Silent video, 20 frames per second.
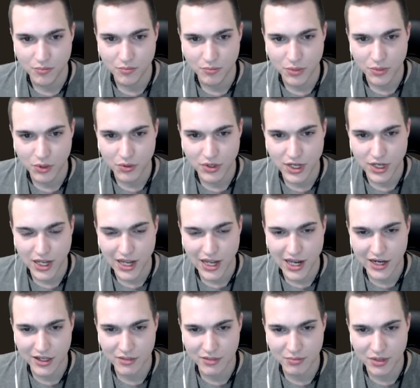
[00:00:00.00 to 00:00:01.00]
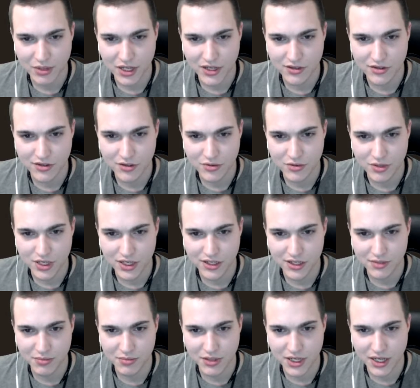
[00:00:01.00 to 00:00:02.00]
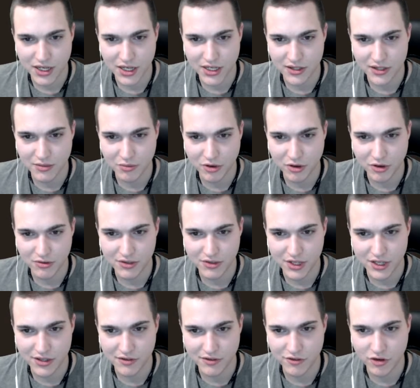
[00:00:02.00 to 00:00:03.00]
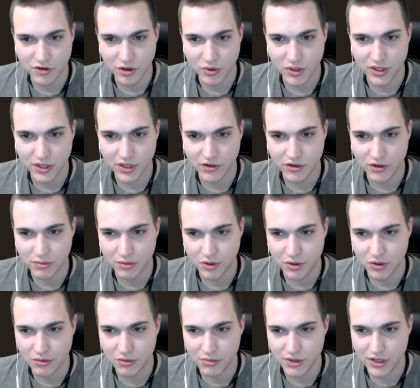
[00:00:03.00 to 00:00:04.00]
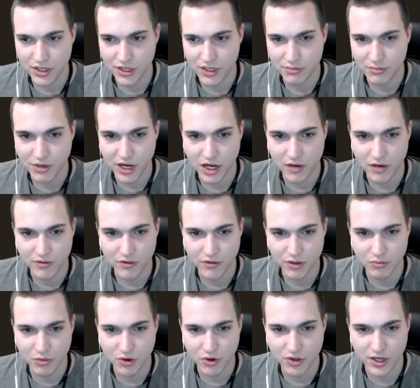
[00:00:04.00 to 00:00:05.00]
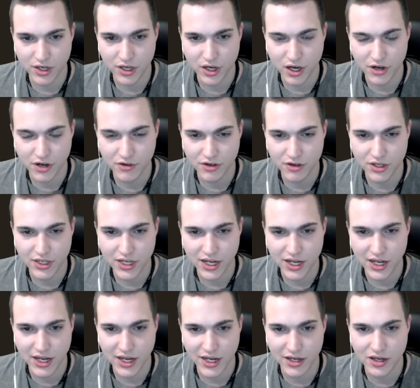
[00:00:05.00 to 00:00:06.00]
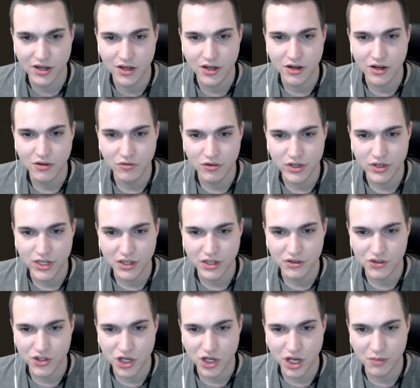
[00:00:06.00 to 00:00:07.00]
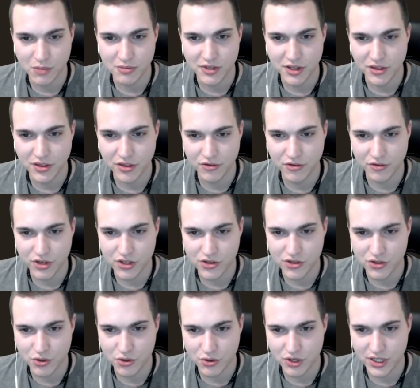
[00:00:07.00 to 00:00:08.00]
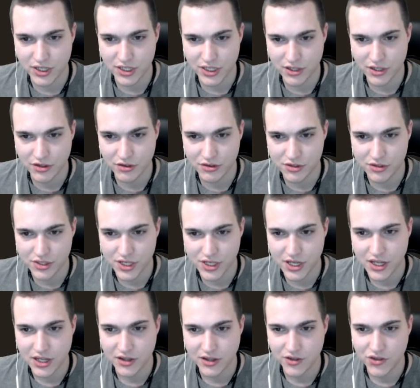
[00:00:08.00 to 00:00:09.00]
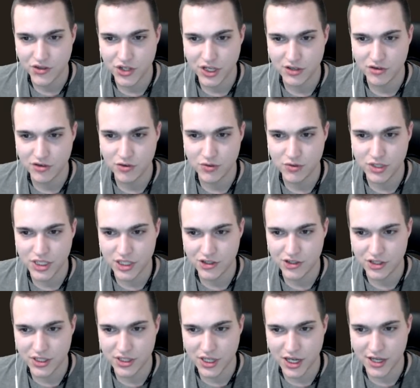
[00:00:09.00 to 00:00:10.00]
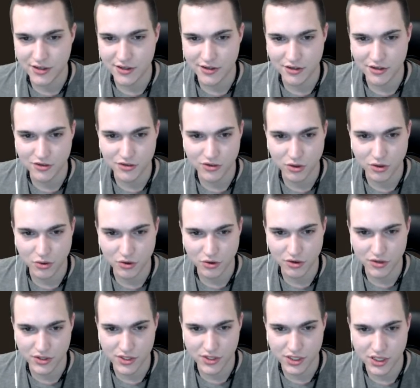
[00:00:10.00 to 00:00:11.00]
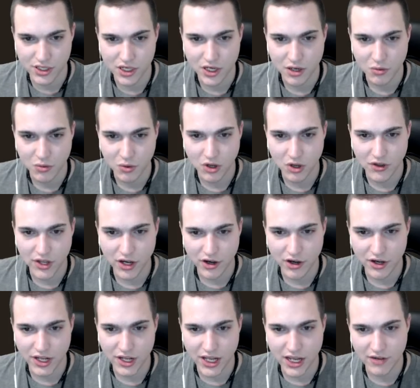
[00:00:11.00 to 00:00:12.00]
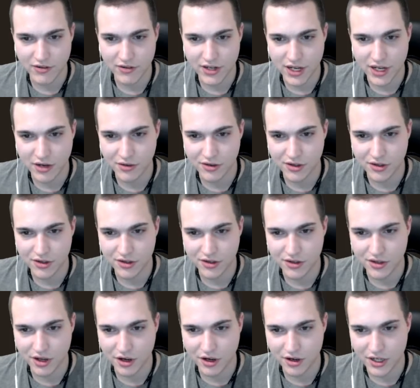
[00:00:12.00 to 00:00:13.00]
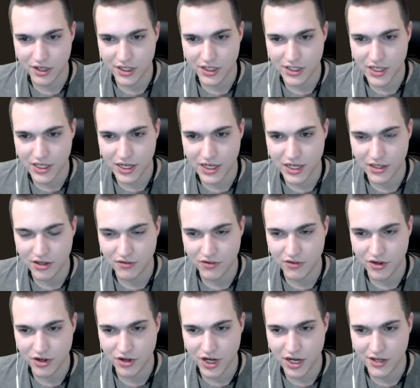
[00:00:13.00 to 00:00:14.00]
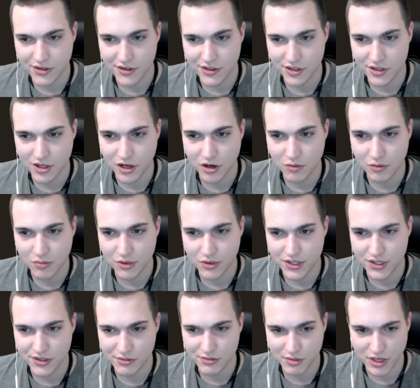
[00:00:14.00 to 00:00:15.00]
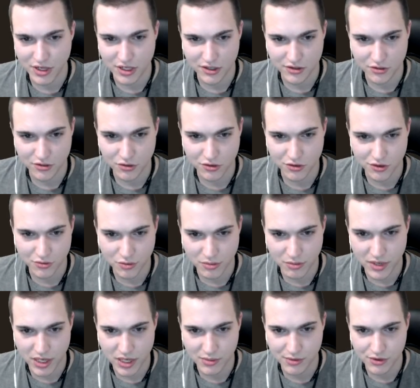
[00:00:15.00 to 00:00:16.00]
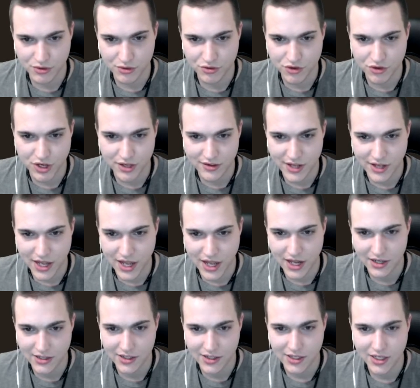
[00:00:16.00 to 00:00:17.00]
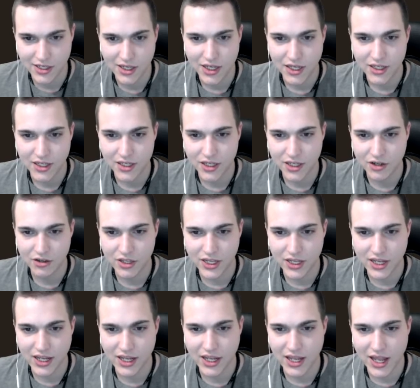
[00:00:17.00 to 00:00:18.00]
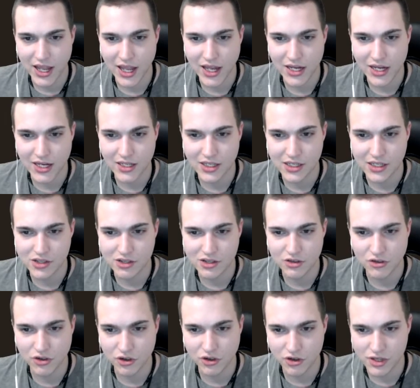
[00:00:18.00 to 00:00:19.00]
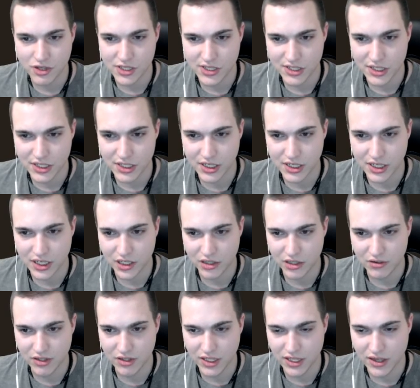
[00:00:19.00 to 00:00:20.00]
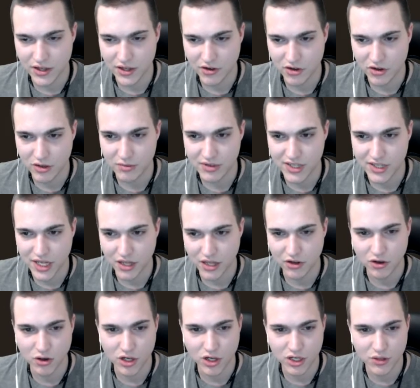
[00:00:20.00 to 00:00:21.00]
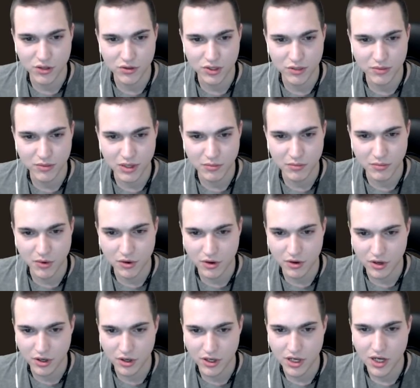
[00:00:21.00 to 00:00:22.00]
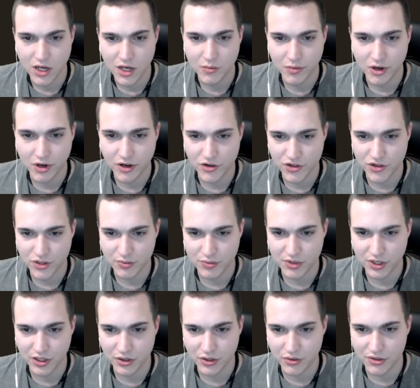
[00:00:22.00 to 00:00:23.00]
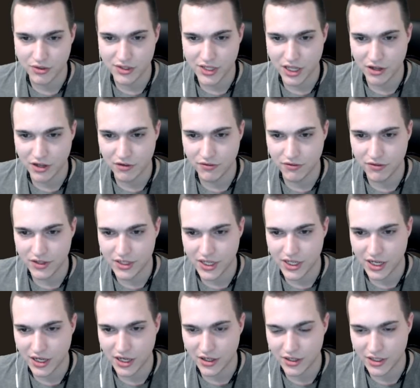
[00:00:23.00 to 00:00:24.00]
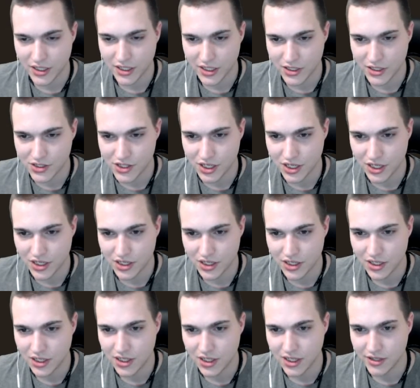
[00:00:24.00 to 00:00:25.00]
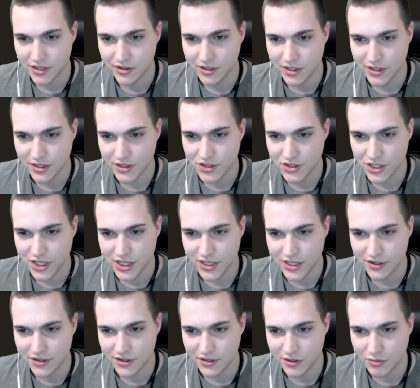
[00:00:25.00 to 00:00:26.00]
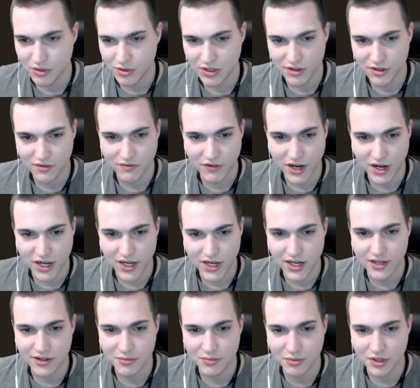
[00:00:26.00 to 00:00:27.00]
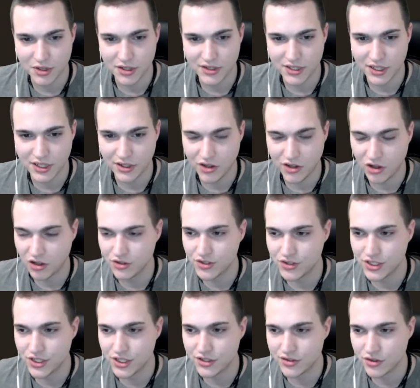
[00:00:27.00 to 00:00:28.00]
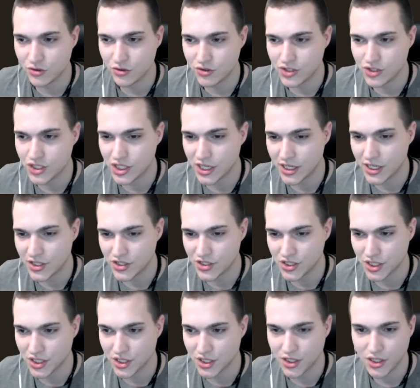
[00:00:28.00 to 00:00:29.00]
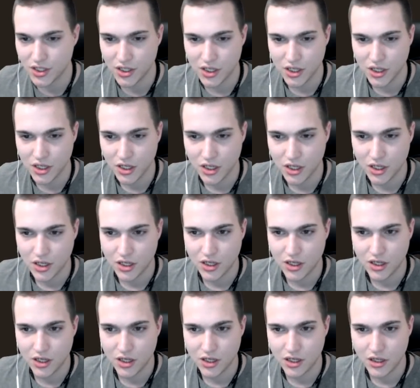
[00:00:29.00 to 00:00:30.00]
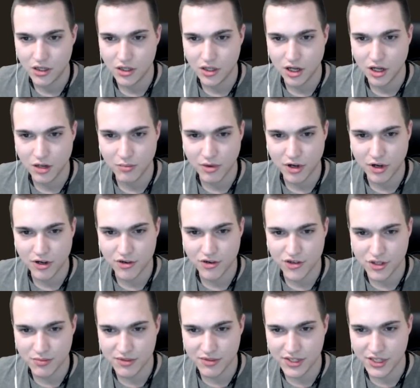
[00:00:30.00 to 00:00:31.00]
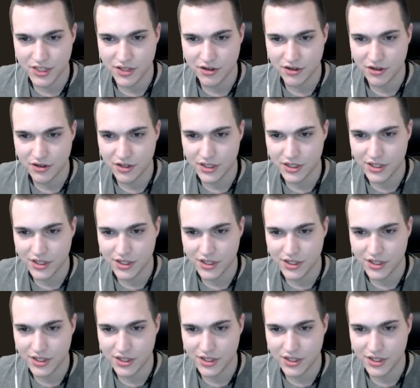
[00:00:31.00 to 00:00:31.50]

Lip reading: Pundi X plans to expedite the process of growing the crypto community by offering more than 100,000 retail shops in 3 short years the chance to digitize their stores. While they already have announced the starting date of their ICO, participating stores will be able to transact nearly any digital currency, including Ethereum, Stellar, Qtum, and more. Partnerships include Stellar Fintech Indonesia, and the Swiss Finance Plus Technology Association. A lot of partnerships here.